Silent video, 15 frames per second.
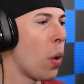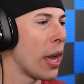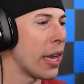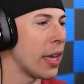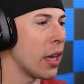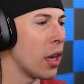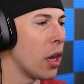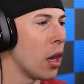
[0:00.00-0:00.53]

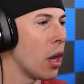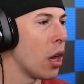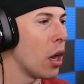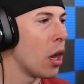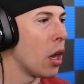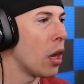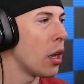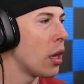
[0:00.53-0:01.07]
Wait.
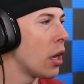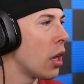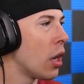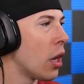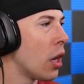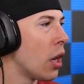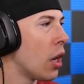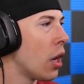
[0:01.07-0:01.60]
Okay,
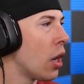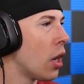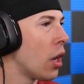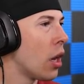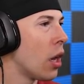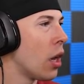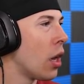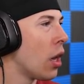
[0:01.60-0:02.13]
never mind.
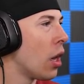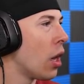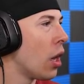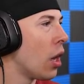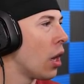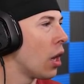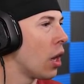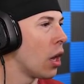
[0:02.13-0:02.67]

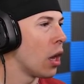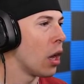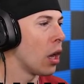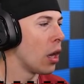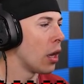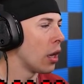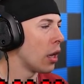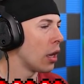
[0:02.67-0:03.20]

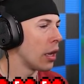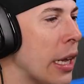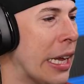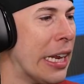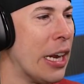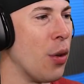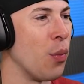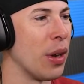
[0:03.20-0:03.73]
Me.
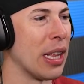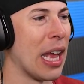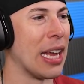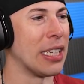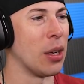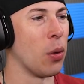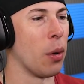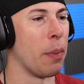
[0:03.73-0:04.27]
He didn't
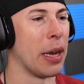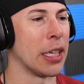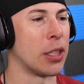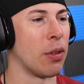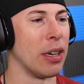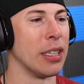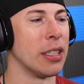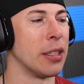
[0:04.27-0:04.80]
realize they were best
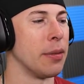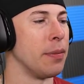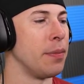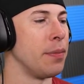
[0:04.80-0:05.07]
friends.